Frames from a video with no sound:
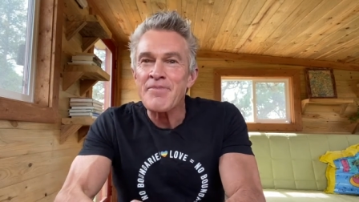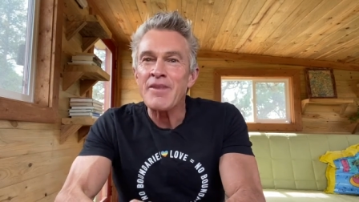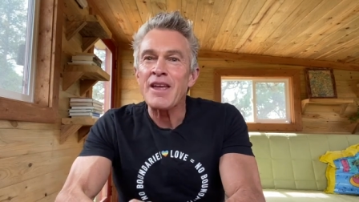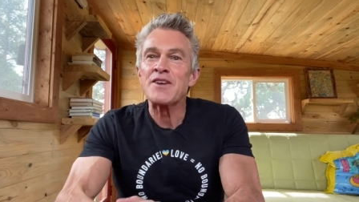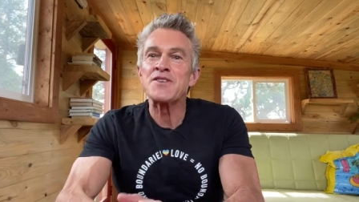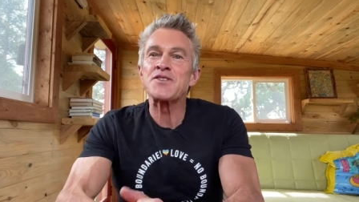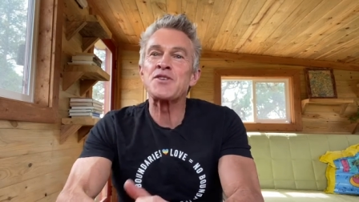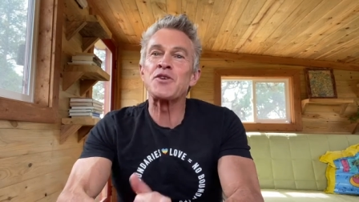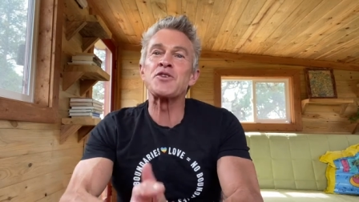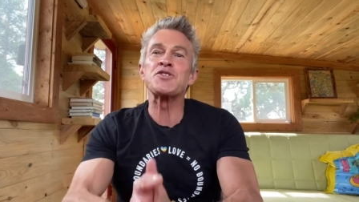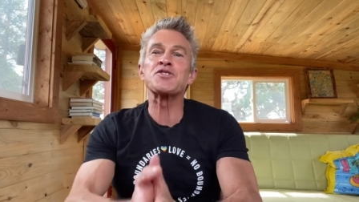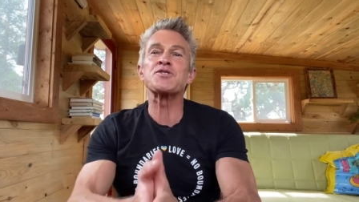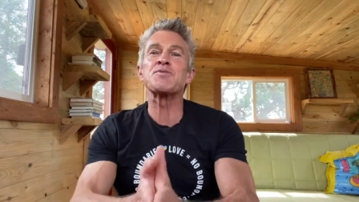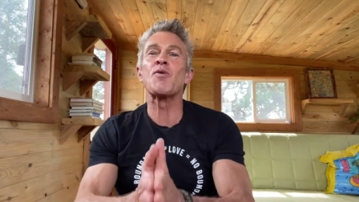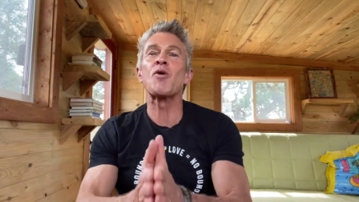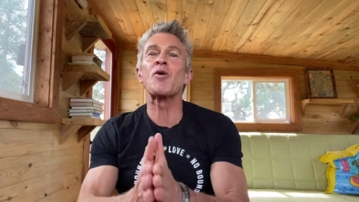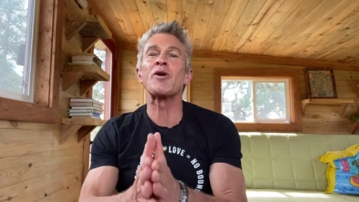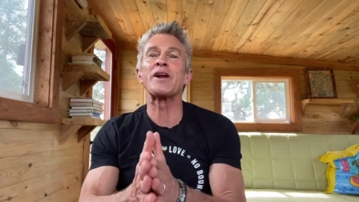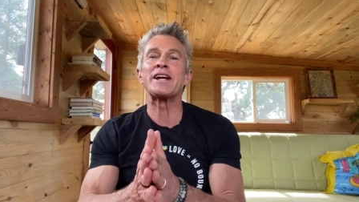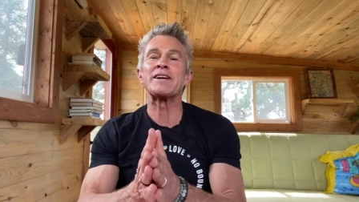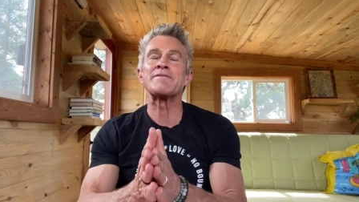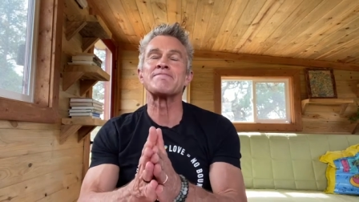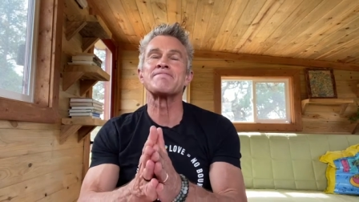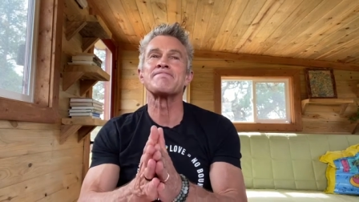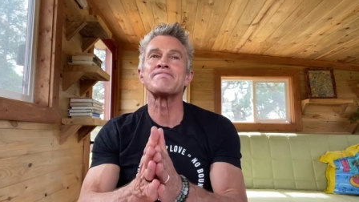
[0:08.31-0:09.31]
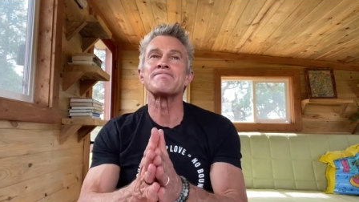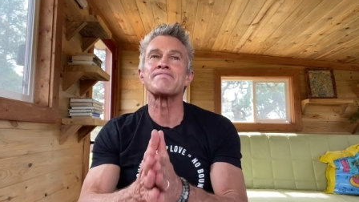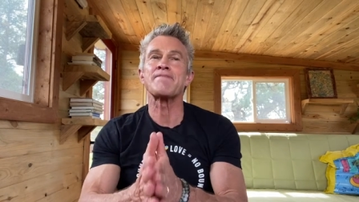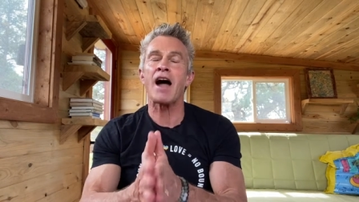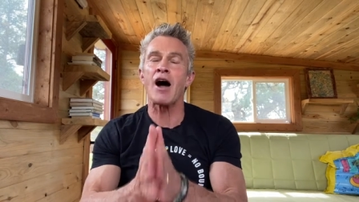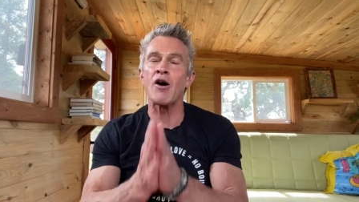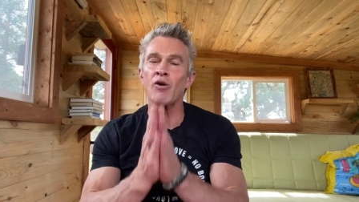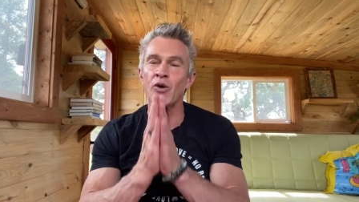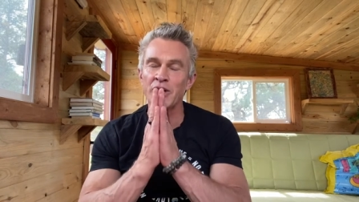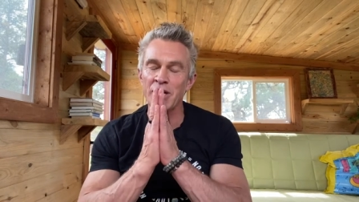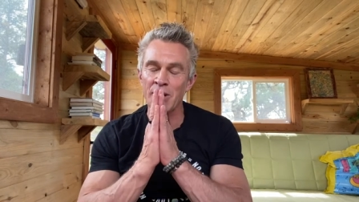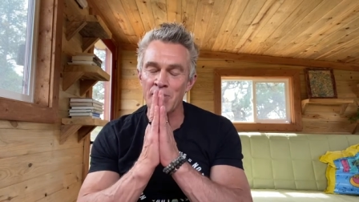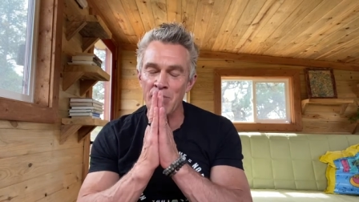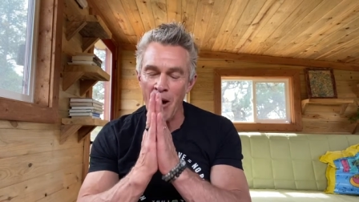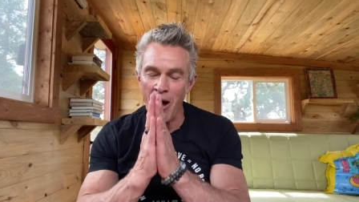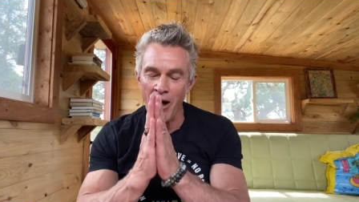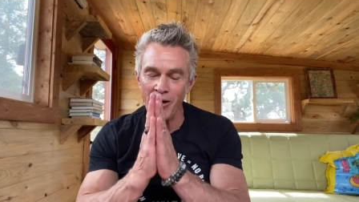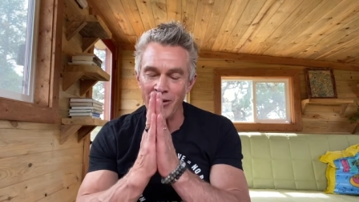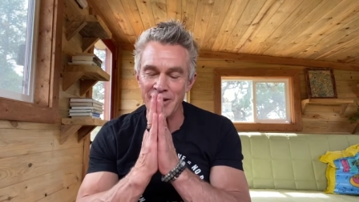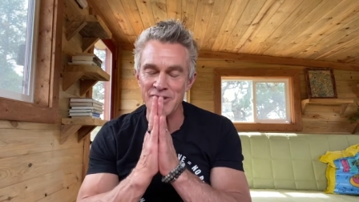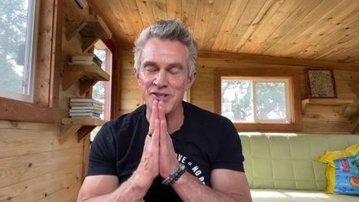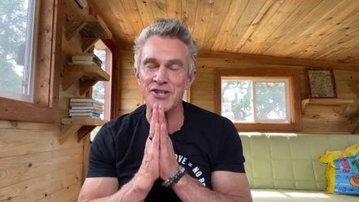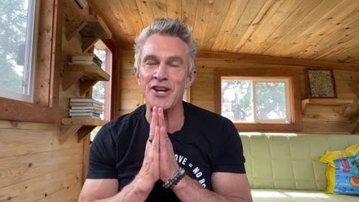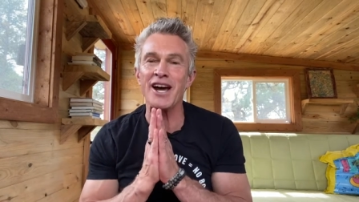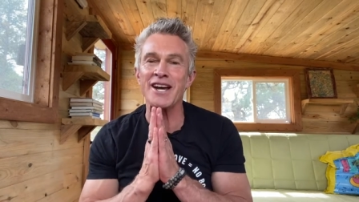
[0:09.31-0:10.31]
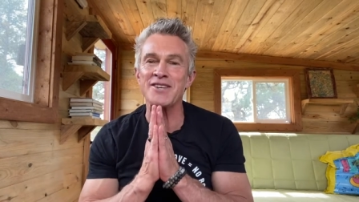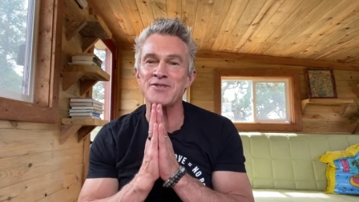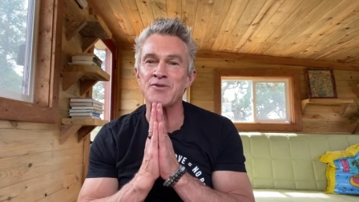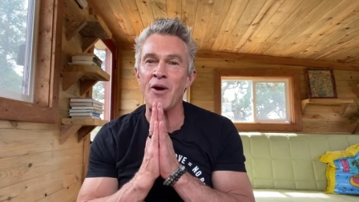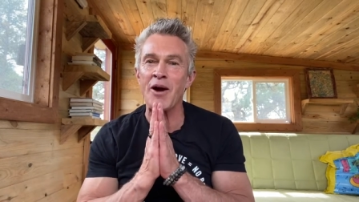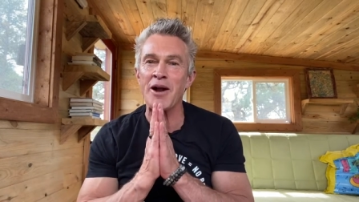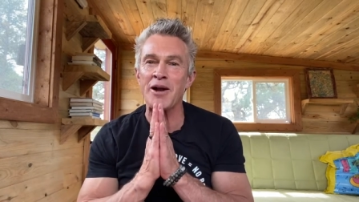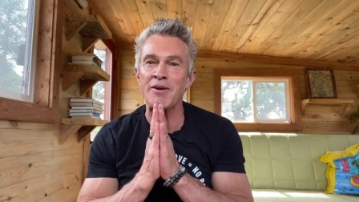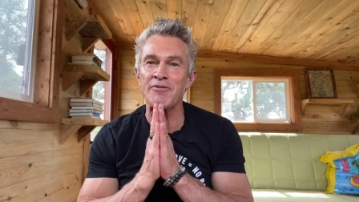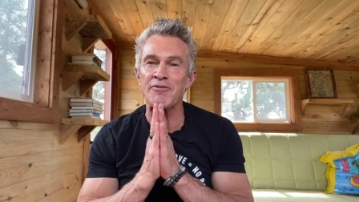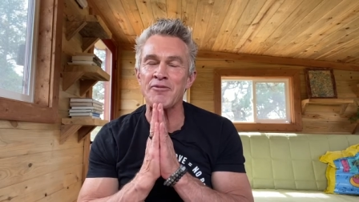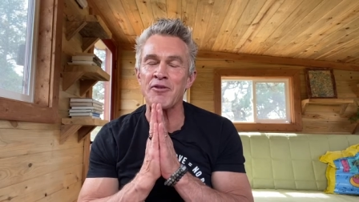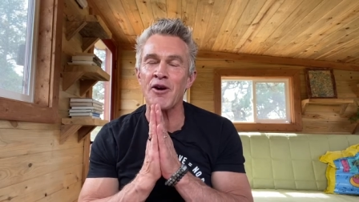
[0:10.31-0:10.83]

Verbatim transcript: So this morning, I want to apologize right up